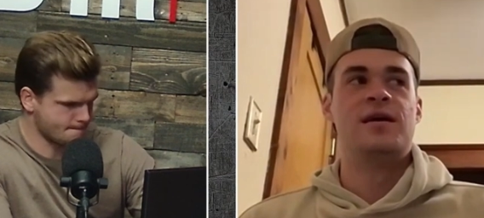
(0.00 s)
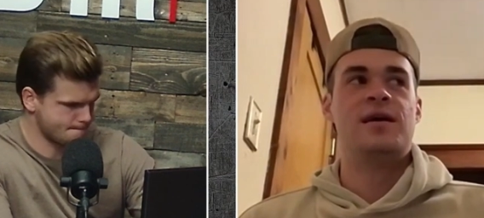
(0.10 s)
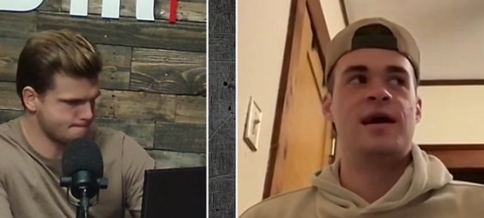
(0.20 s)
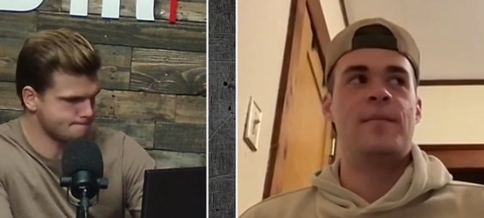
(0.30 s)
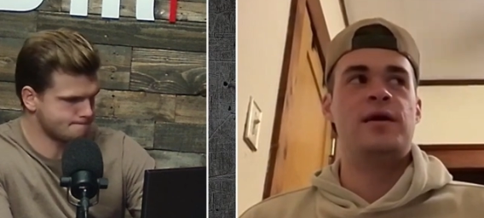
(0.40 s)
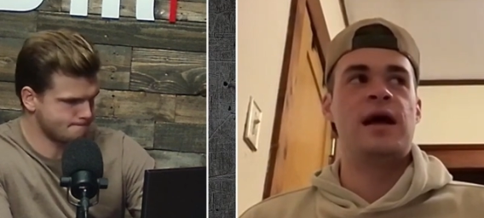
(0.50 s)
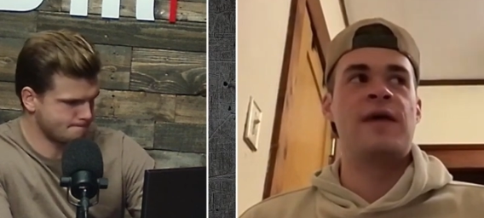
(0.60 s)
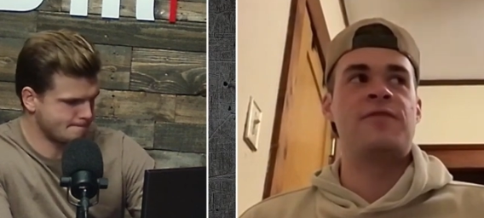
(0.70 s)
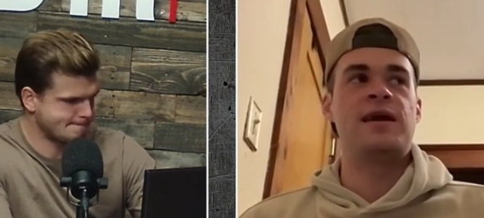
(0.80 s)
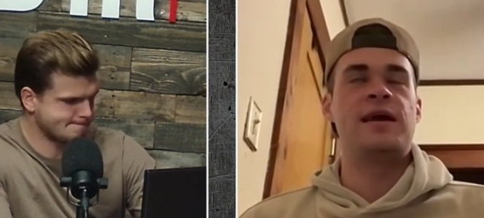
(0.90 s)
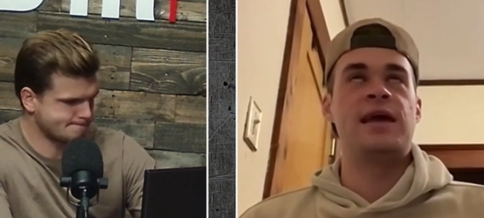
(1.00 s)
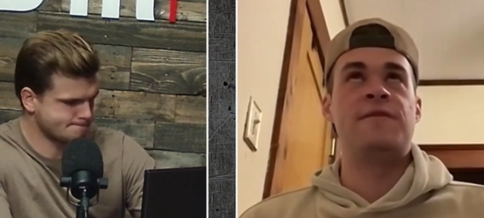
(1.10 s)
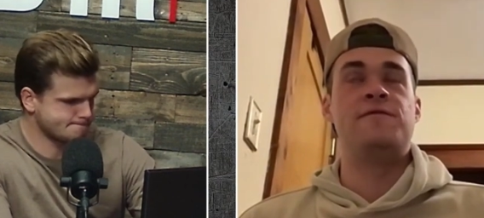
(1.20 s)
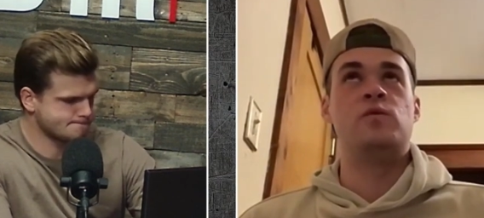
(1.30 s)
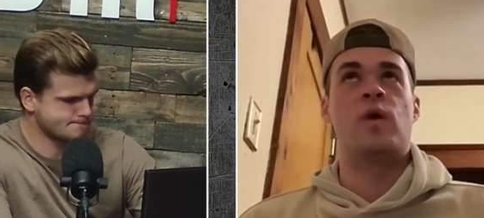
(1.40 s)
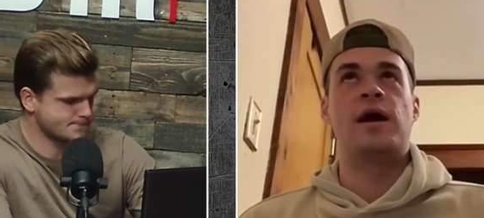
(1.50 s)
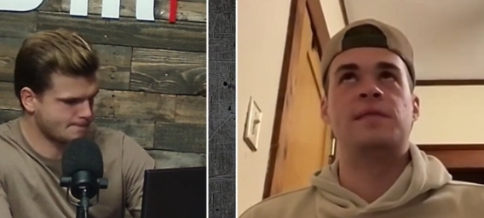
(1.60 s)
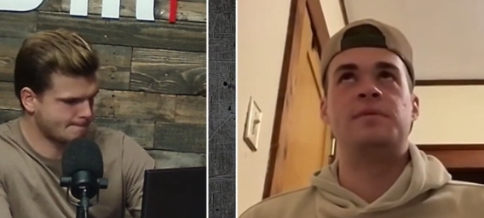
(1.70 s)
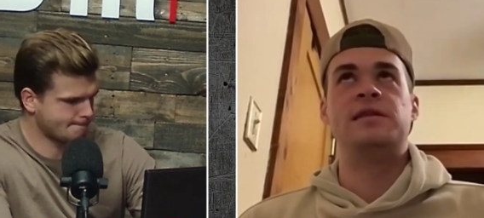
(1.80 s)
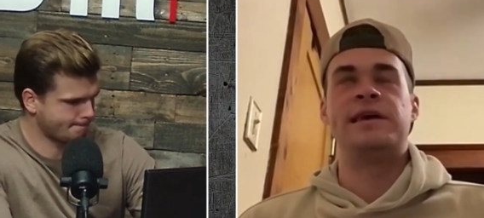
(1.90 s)
Speaker 1: Yeah, I think if you want
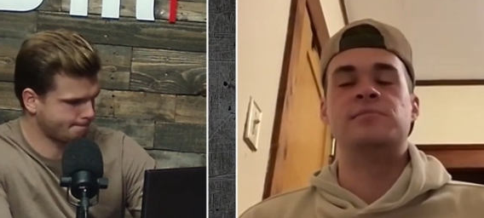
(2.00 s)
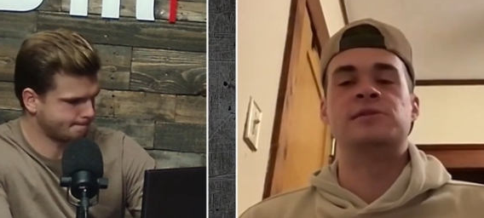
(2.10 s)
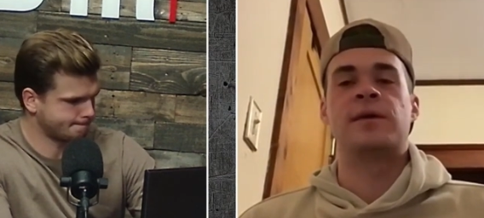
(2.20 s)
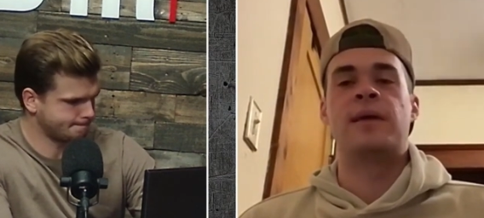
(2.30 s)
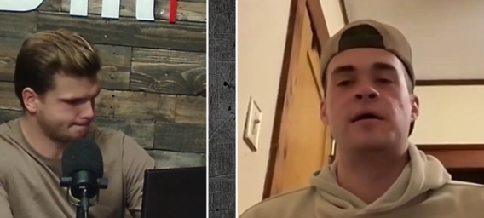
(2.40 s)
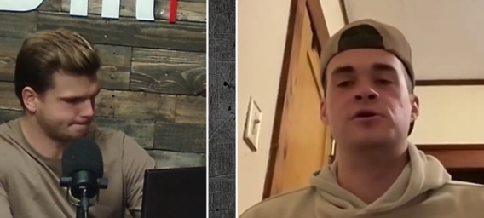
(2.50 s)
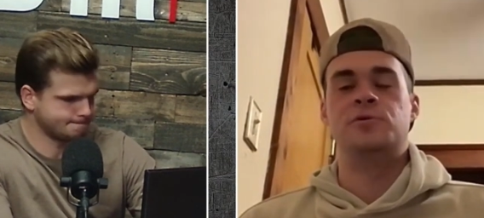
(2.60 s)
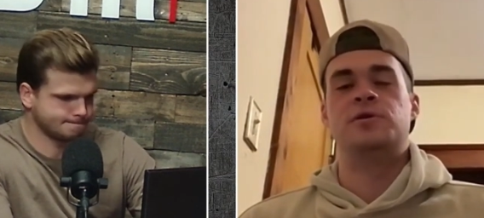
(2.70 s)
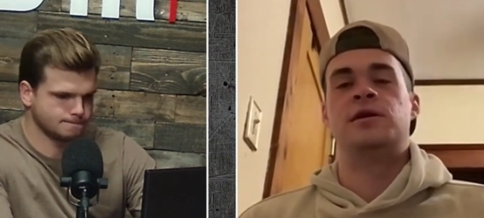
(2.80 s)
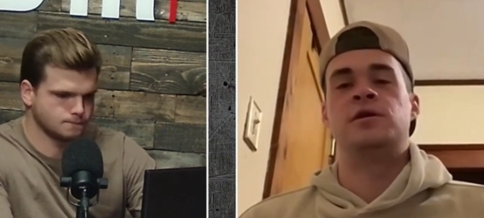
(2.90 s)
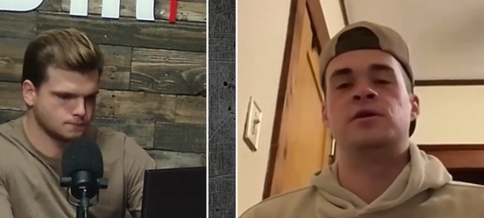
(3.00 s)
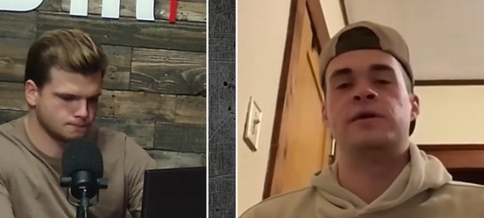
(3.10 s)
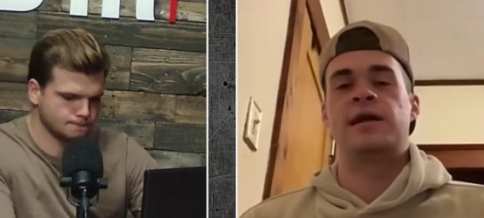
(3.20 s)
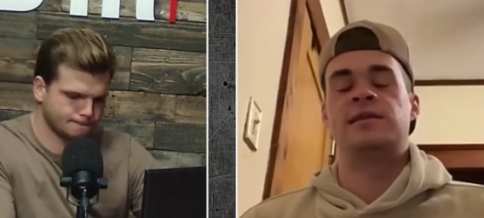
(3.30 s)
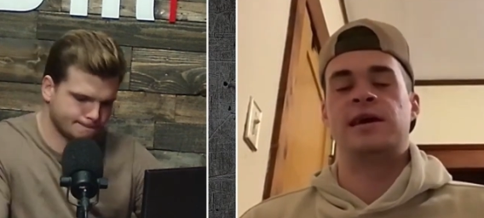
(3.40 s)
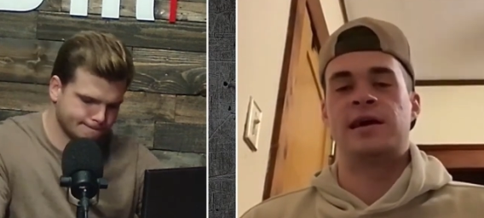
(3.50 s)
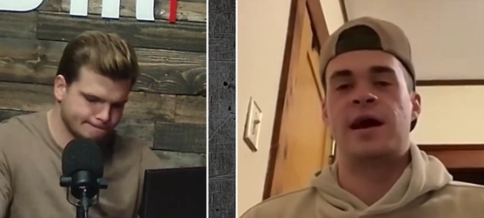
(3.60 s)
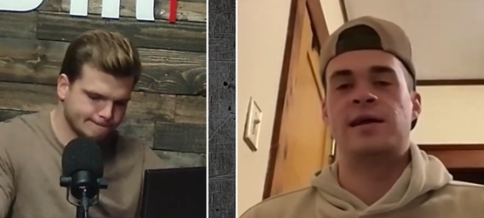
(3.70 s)
to beat teams like Mount Union, you got to take